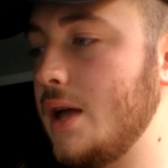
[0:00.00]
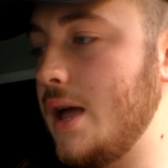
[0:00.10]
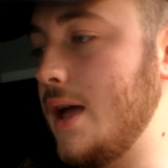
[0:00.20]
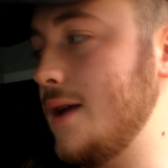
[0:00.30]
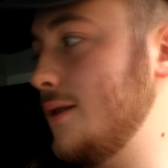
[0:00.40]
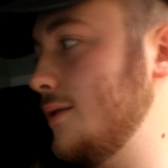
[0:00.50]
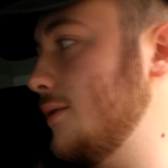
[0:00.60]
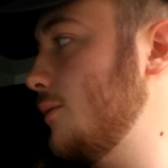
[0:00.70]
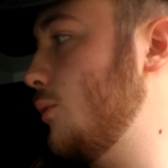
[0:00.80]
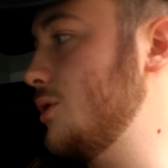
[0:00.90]
And
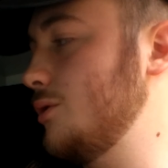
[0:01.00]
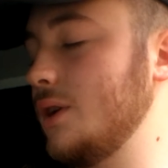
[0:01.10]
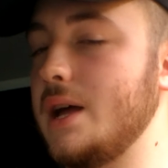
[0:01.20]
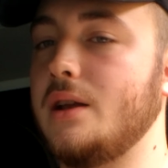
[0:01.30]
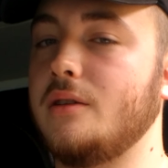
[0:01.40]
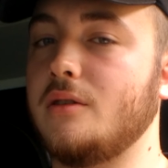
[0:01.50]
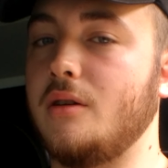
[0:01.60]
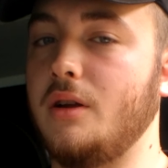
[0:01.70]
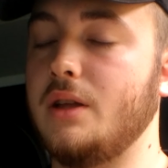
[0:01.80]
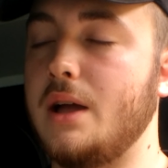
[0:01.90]
once you get out of the
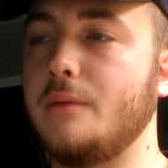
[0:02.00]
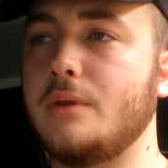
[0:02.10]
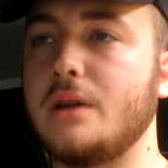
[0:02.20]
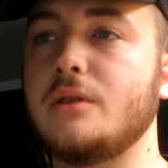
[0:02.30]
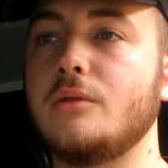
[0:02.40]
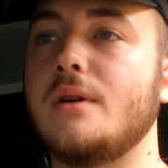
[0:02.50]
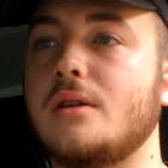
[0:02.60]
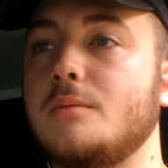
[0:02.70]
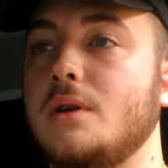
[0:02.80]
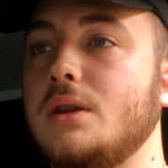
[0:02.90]
car, I do
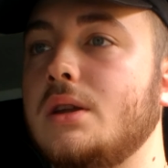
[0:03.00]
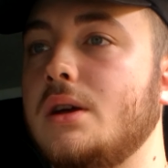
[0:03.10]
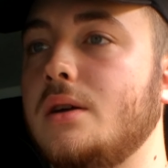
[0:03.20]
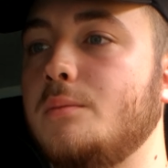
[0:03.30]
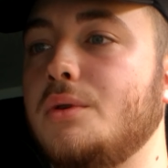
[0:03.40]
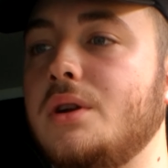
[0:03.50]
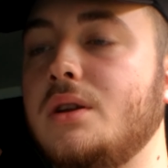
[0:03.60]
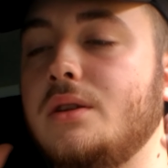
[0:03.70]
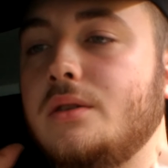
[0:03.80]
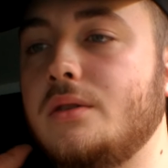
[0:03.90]
recommend
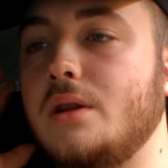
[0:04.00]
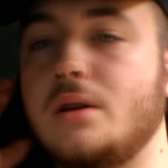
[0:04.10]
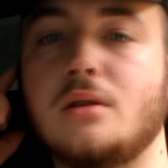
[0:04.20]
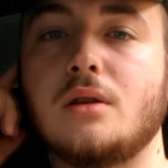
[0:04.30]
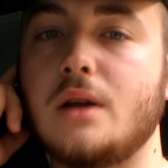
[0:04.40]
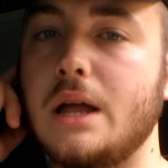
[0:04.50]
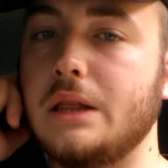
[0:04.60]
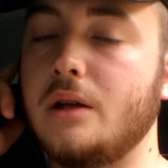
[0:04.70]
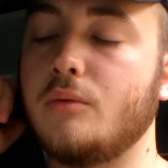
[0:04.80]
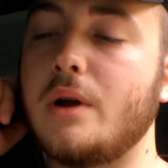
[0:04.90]
bringing in like
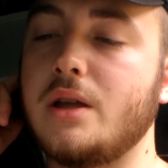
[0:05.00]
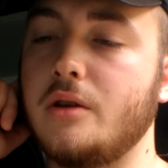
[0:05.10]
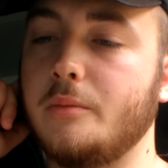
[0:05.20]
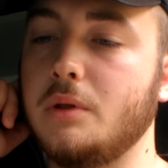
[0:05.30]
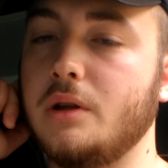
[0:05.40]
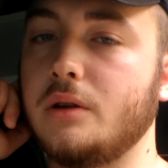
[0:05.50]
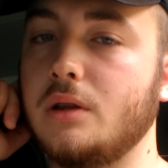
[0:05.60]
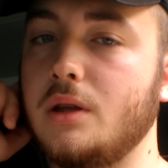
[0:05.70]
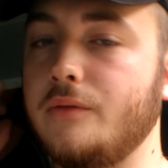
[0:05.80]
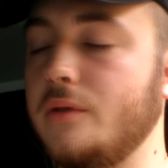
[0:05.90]
a right ear plug
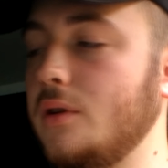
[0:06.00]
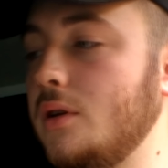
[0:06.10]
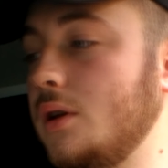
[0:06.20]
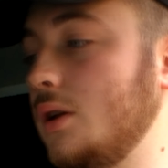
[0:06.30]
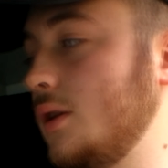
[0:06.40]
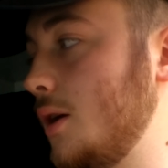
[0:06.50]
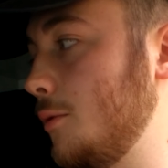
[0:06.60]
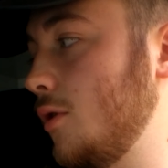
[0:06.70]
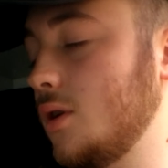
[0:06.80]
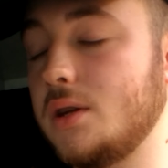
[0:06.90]
if you're gonna get a
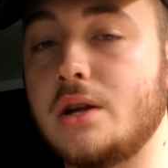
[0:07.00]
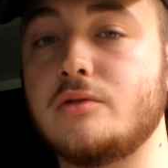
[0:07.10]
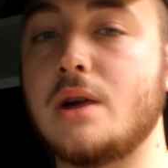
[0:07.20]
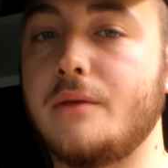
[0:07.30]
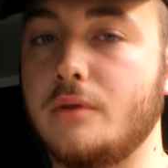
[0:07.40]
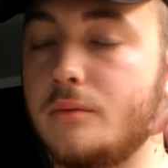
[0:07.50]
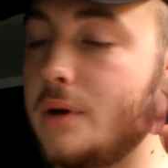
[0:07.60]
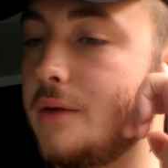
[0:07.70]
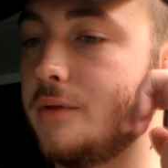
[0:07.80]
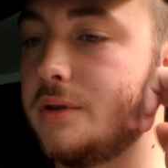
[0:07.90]
demo, because I drive with
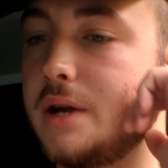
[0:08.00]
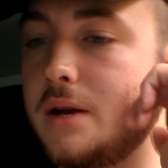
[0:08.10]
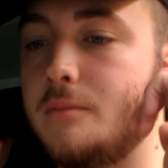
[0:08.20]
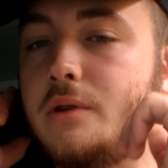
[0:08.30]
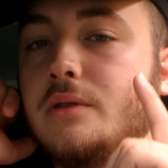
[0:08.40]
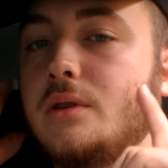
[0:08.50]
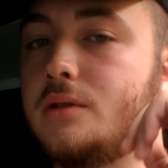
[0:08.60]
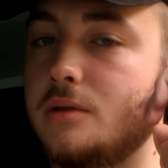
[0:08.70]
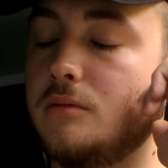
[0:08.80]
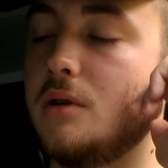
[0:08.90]
whatever side I'm listening
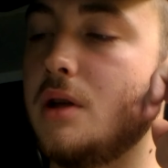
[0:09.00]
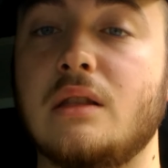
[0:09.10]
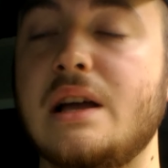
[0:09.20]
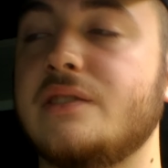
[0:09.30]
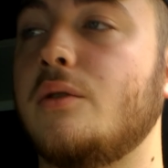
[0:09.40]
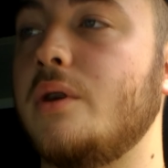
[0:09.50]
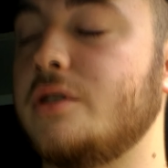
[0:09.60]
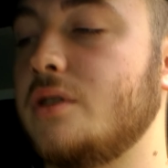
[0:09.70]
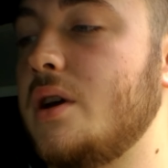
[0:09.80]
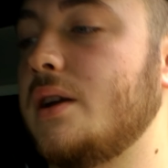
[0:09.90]
to. Last
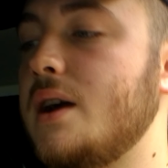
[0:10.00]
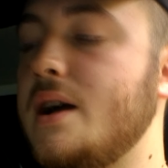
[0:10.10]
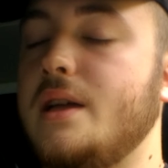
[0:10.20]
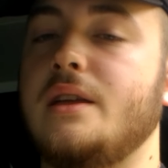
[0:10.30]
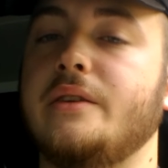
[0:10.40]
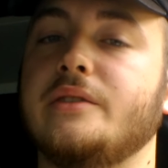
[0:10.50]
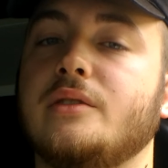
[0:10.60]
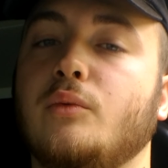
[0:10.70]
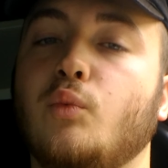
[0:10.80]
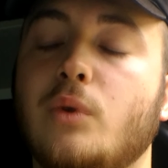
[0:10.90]
question I got
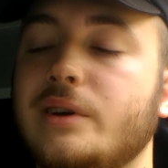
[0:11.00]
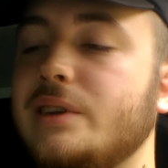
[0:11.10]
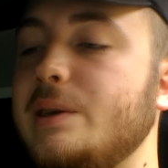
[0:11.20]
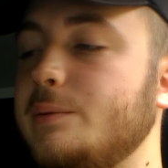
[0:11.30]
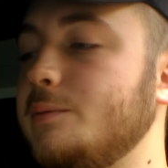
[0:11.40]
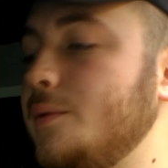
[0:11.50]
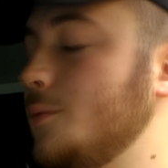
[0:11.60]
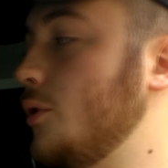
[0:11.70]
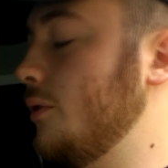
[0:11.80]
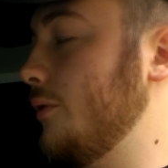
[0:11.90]
is, what keeps me
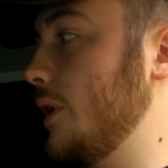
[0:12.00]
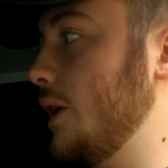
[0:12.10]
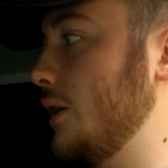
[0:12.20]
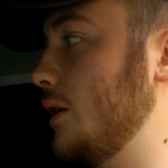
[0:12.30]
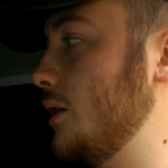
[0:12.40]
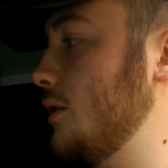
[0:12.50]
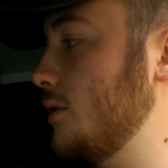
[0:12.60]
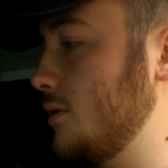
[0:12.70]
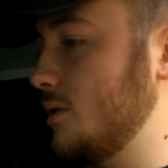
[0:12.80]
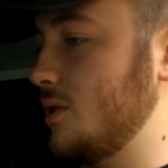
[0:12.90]
motivated
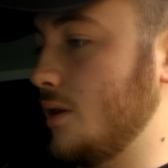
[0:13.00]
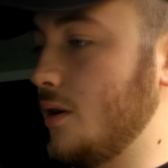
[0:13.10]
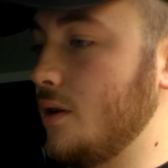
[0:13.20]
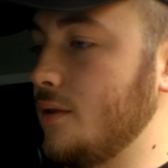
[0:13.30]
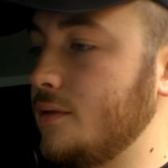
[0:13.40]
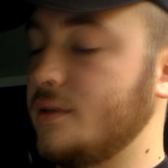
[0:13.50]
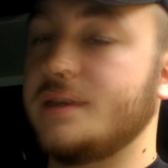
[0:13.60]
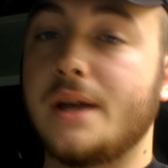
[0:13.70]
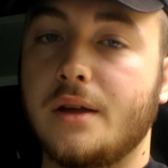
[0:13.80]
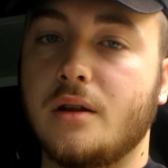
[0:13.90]
to
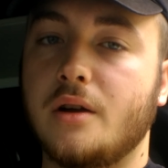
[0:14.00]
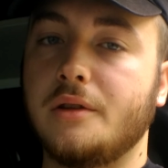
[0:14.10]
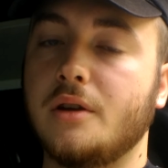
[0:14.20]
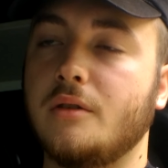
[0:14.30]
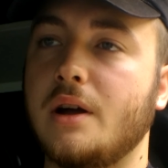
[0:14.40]
stay in audio?